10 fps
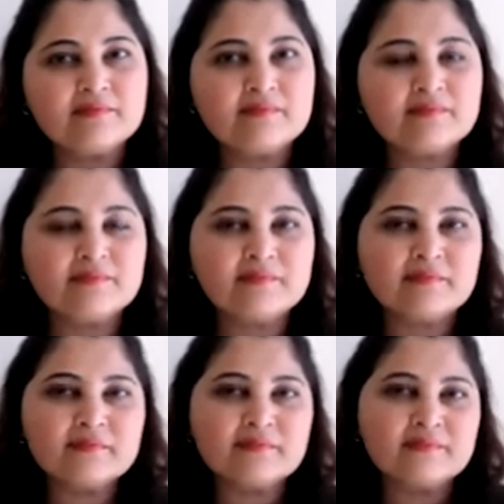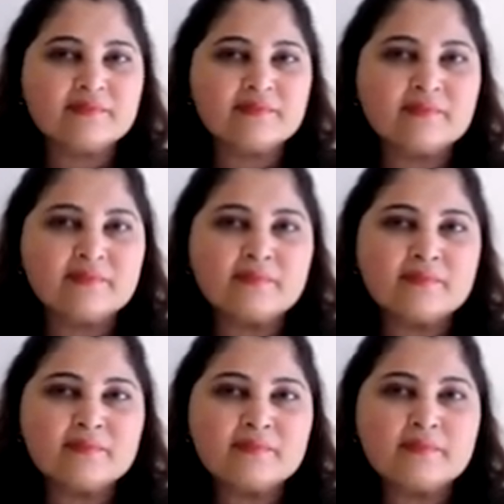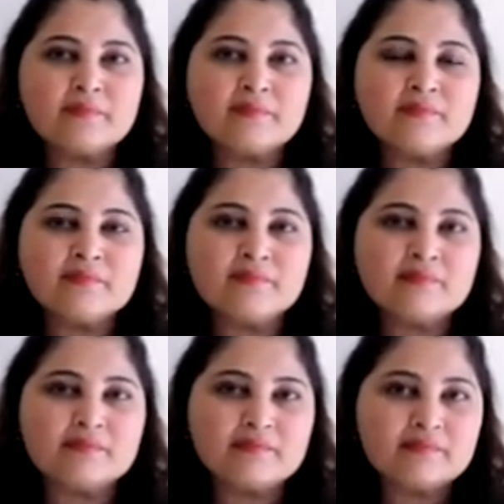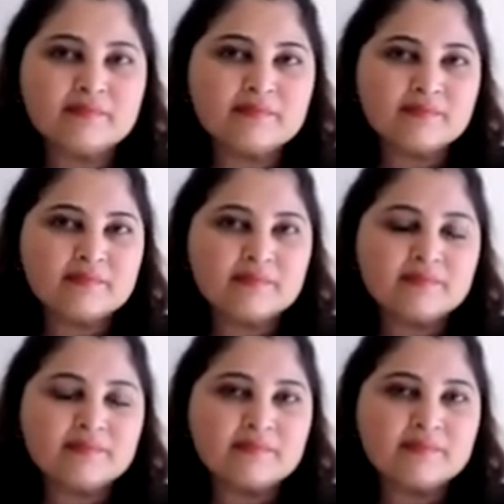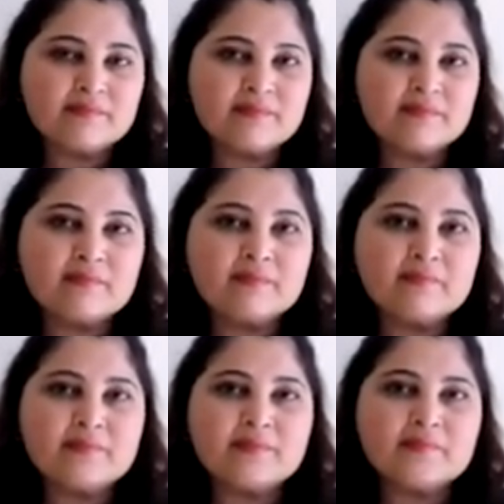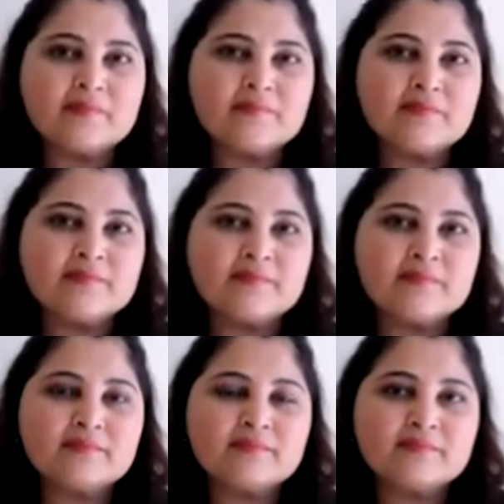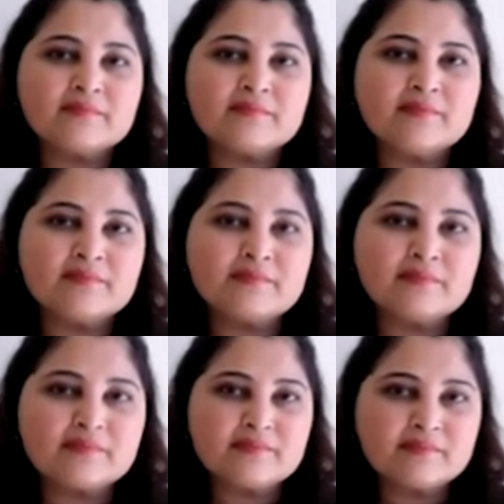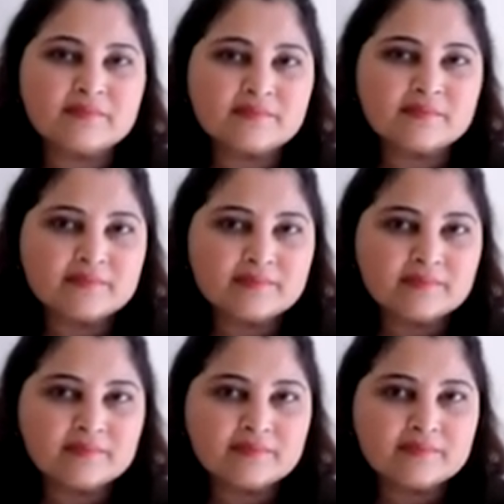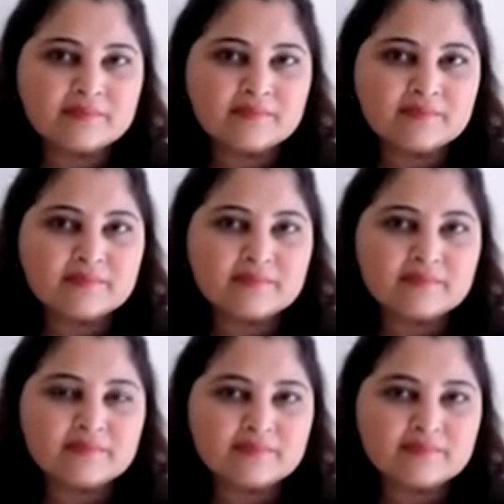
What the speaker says: [no speech]